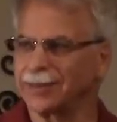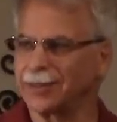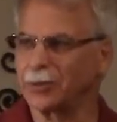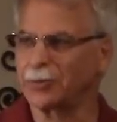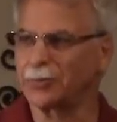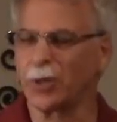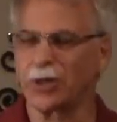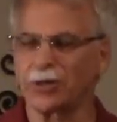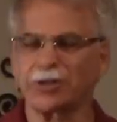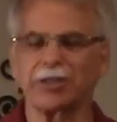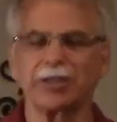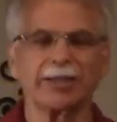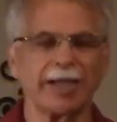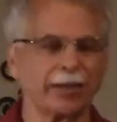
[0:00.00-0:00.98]
It was
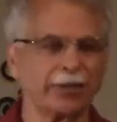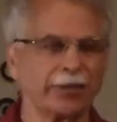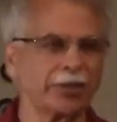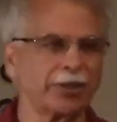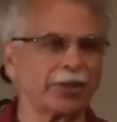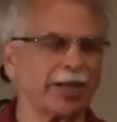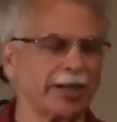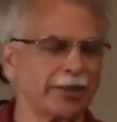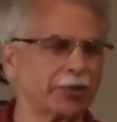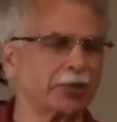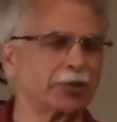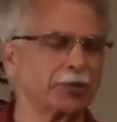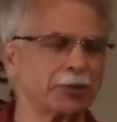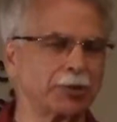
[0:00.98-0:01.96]
Boston College, a
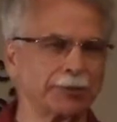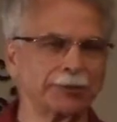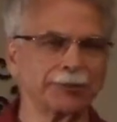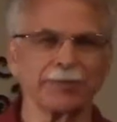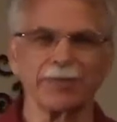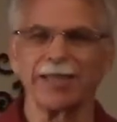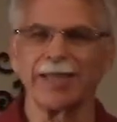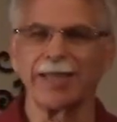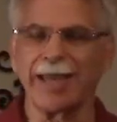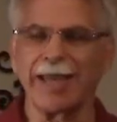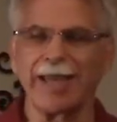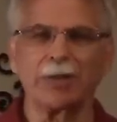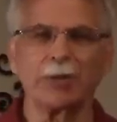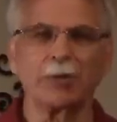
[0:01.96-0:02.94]
Catholic school.
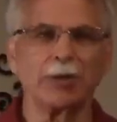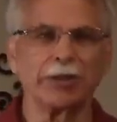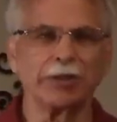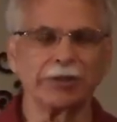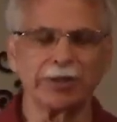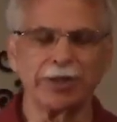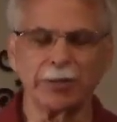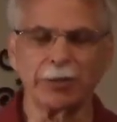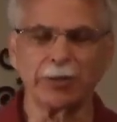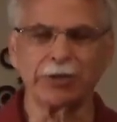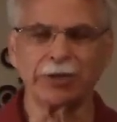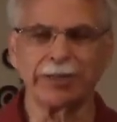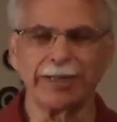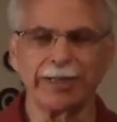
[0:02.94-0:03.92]
And it
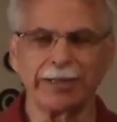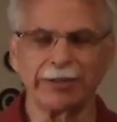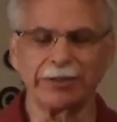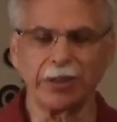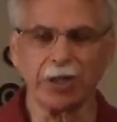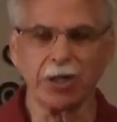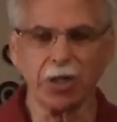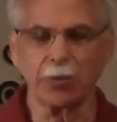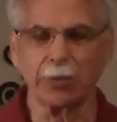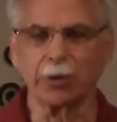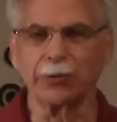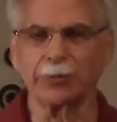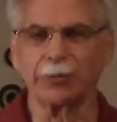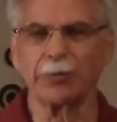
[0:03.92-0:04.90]
was God's
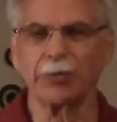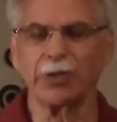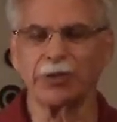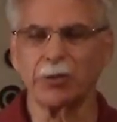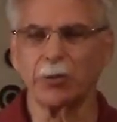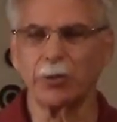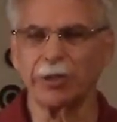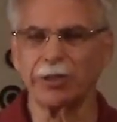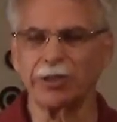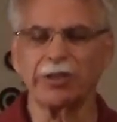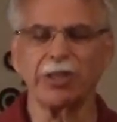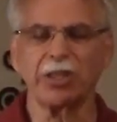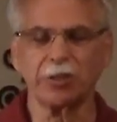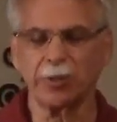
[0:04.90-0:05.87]
humor, because he wanted to
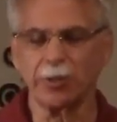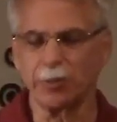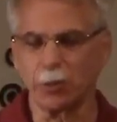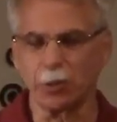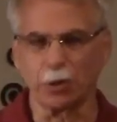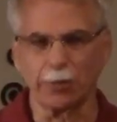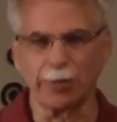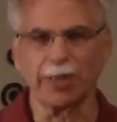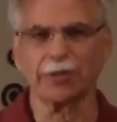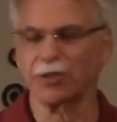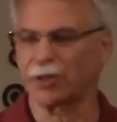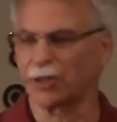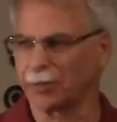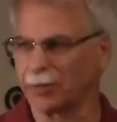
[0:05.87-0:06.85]
teach me more about
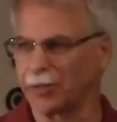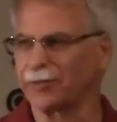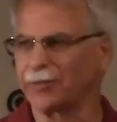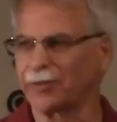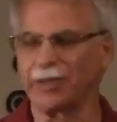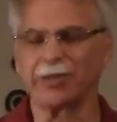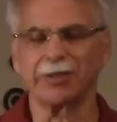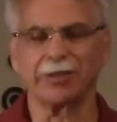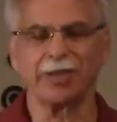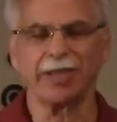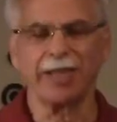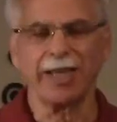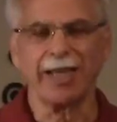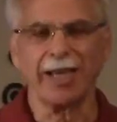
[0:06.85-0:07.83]
sharing my faith.
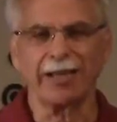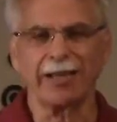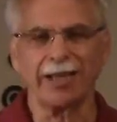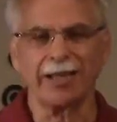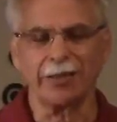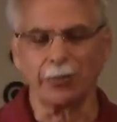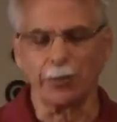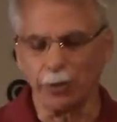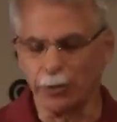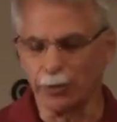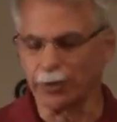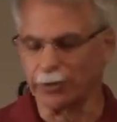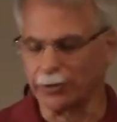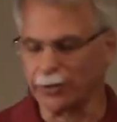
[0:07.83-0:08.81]
And we
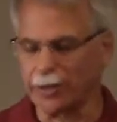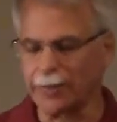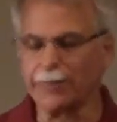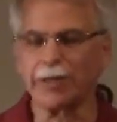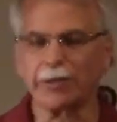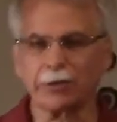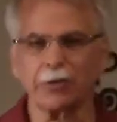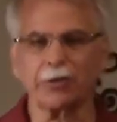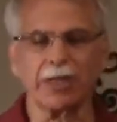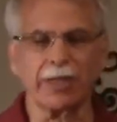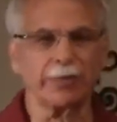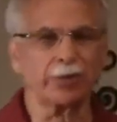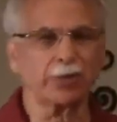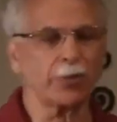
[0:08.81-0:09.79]
were on a metro
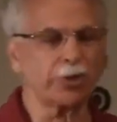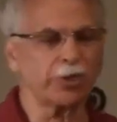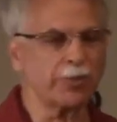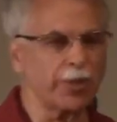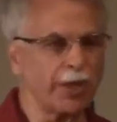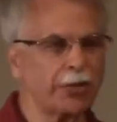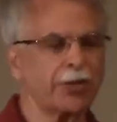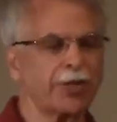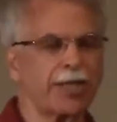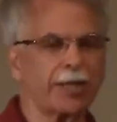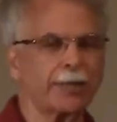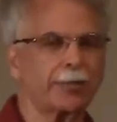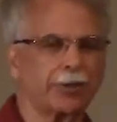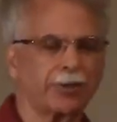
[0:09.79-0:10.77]
team, and so on some other
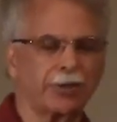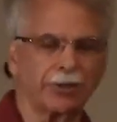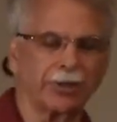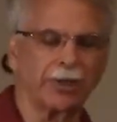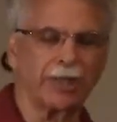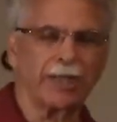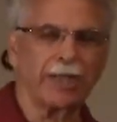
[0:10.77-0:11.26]
campuses.